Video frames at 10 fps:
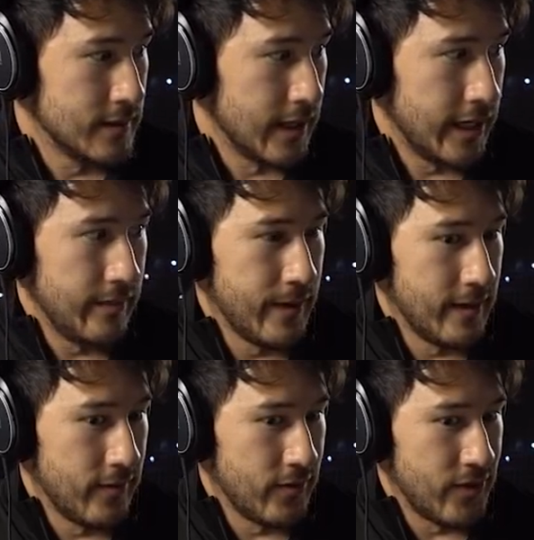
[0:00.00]

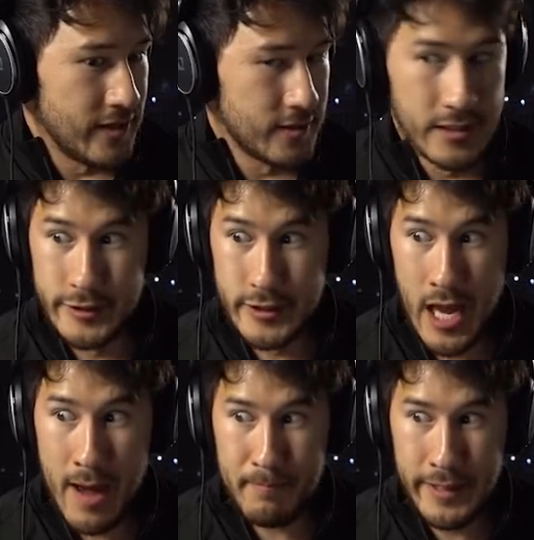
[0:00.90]
Anybody that thinks to
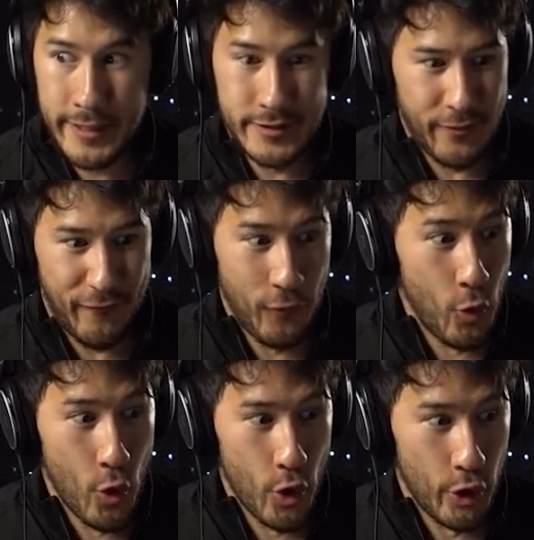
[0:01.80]
stop me is a
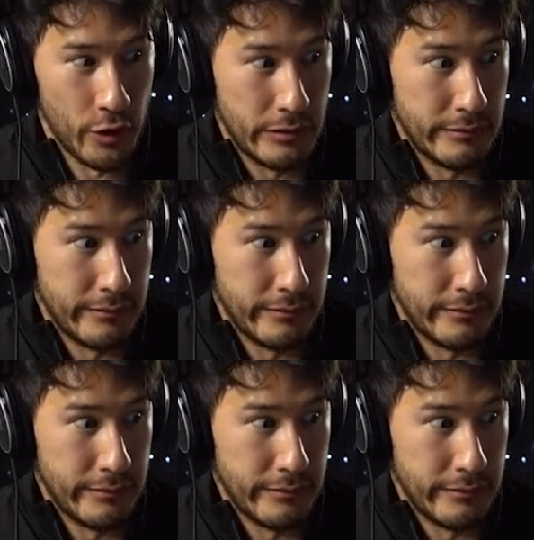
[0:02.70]
fool!